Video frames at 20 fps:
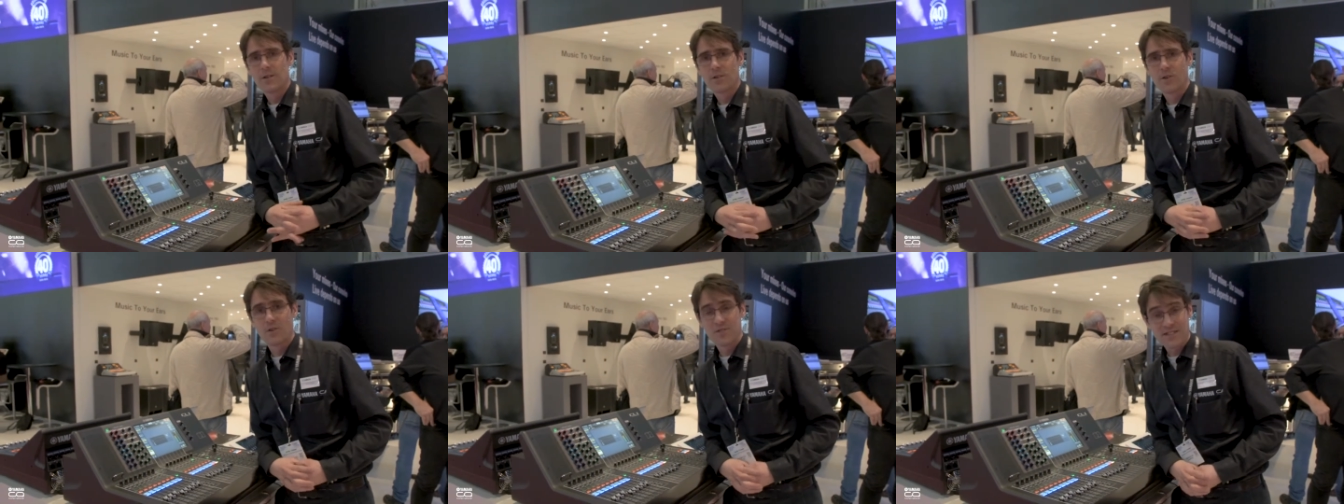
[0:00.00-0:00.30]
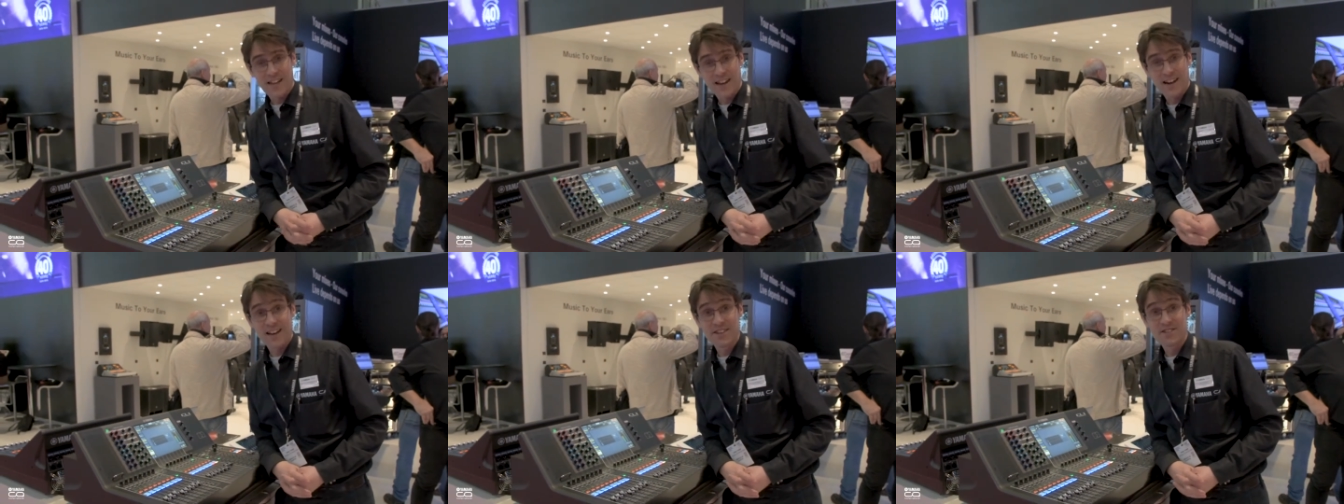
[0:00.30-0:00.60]

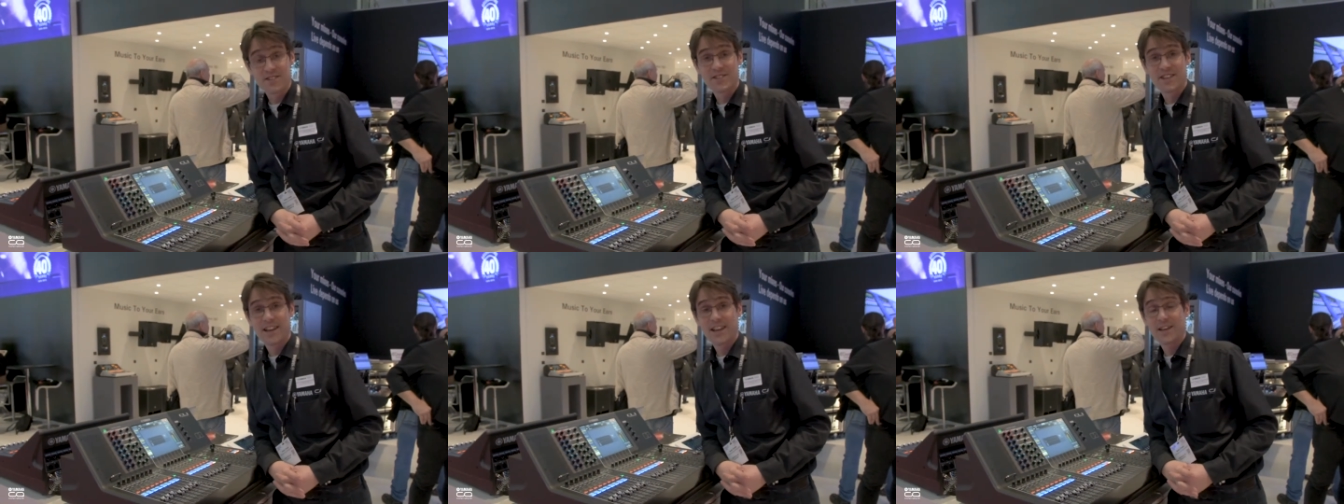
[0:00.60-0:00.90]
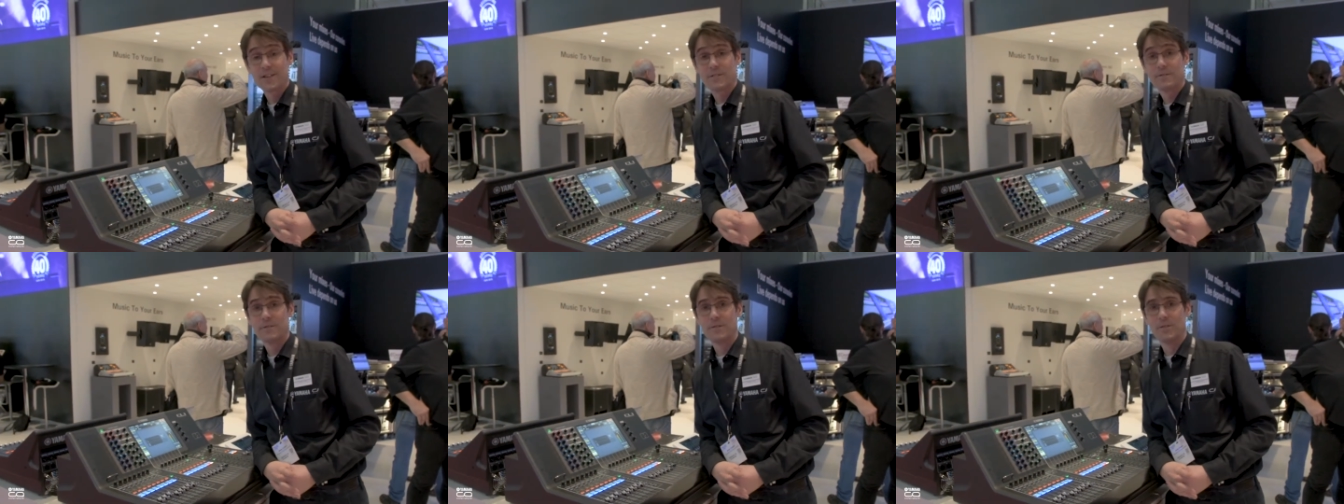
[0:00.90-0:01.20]
contact
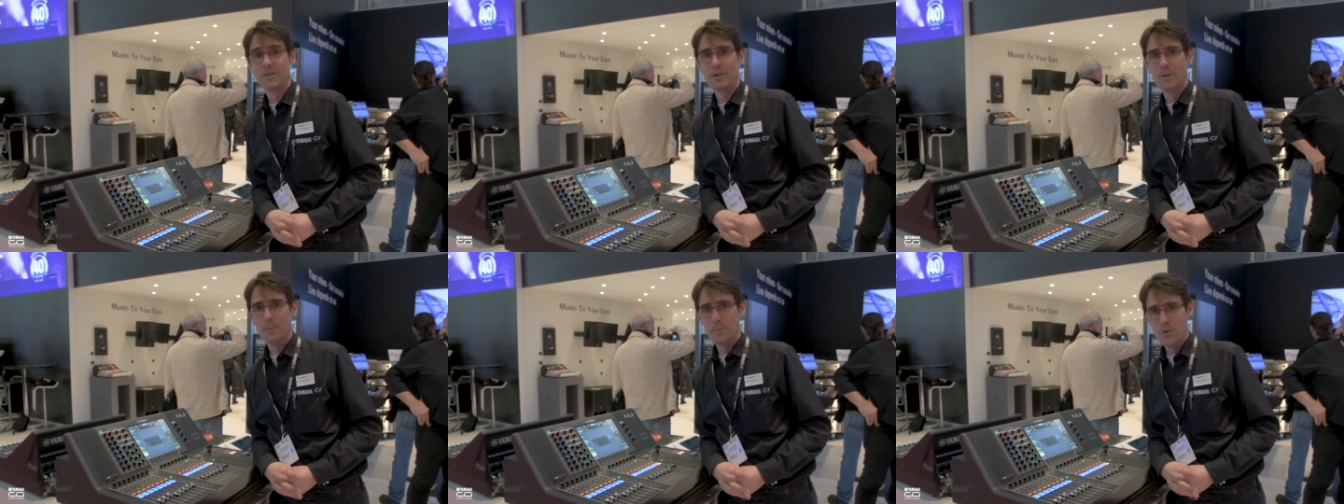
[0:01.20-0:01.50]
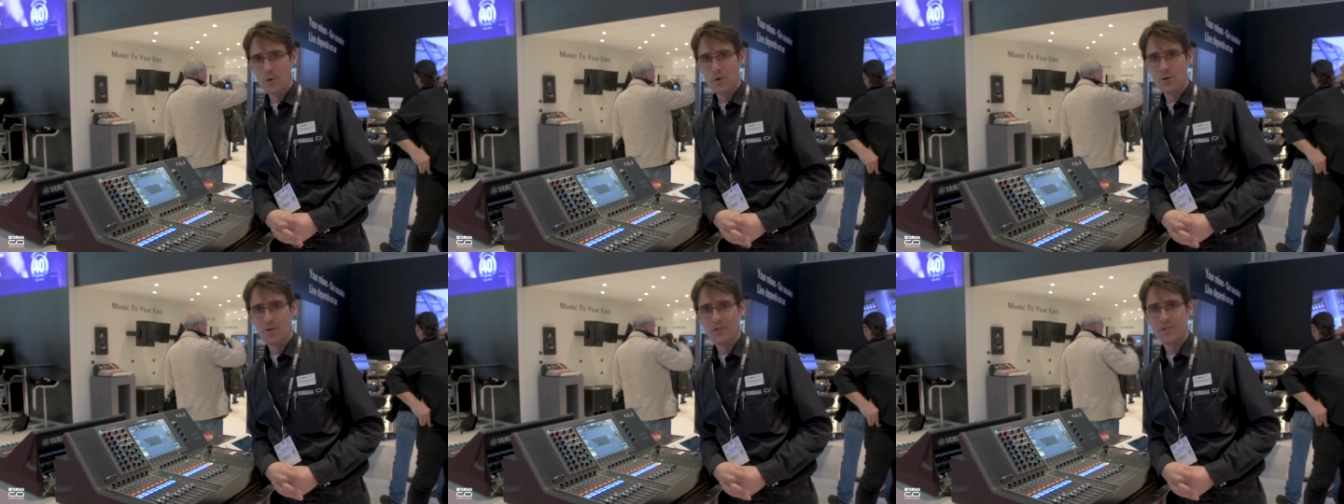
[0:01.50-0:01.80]
Leisuretec for
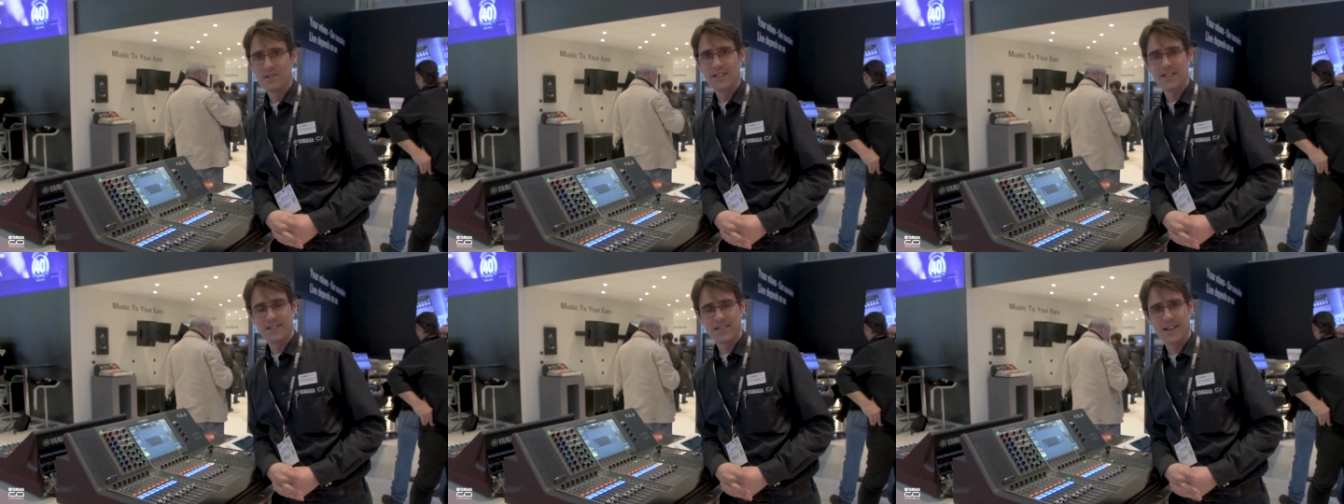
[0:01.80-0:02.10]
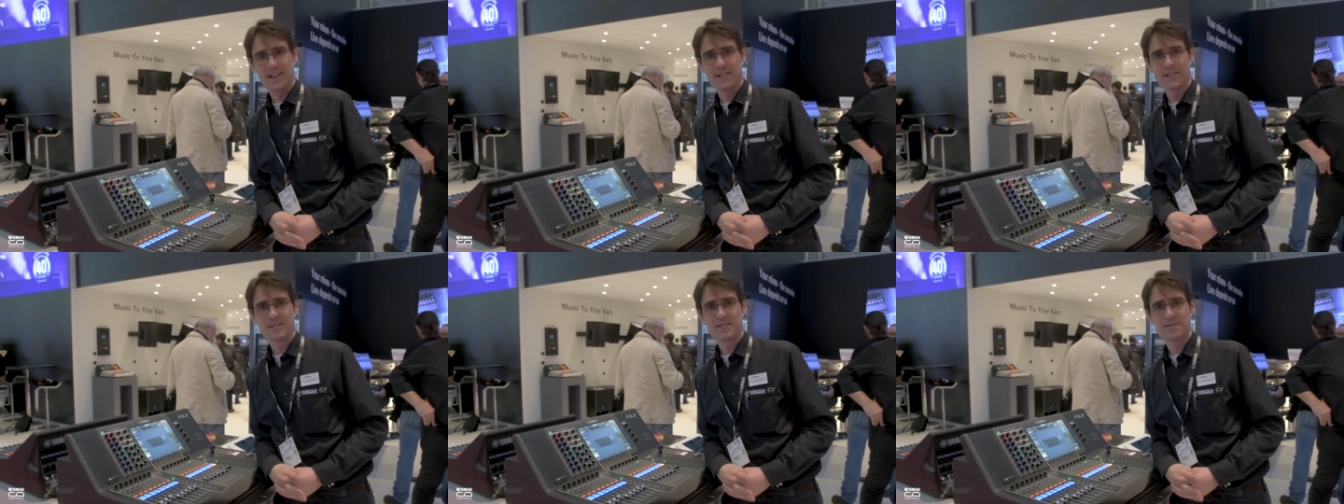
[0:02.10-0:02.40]
more
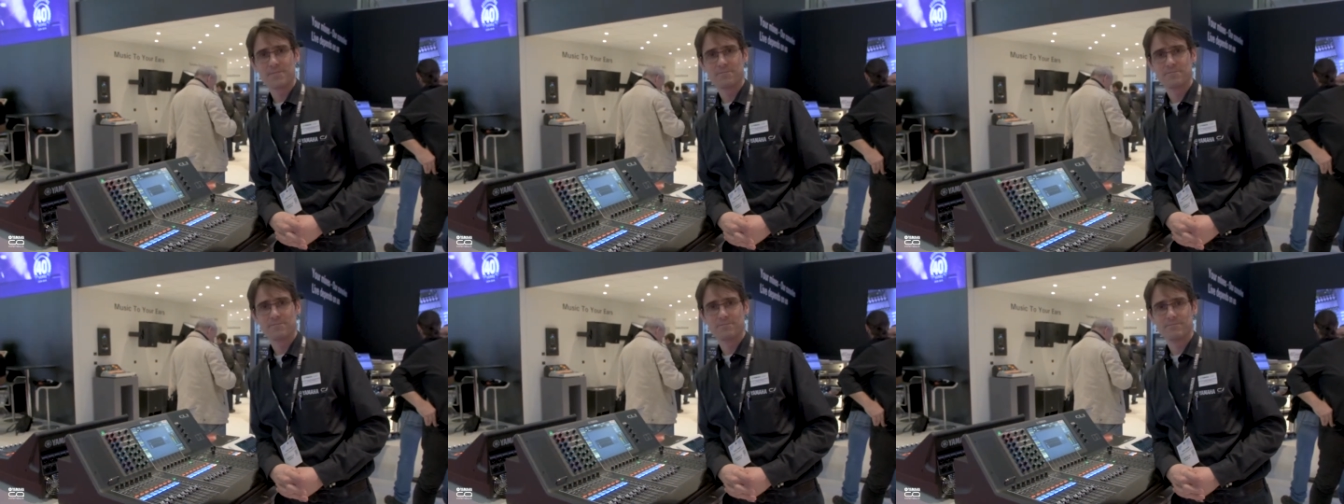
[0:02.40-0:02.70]
details.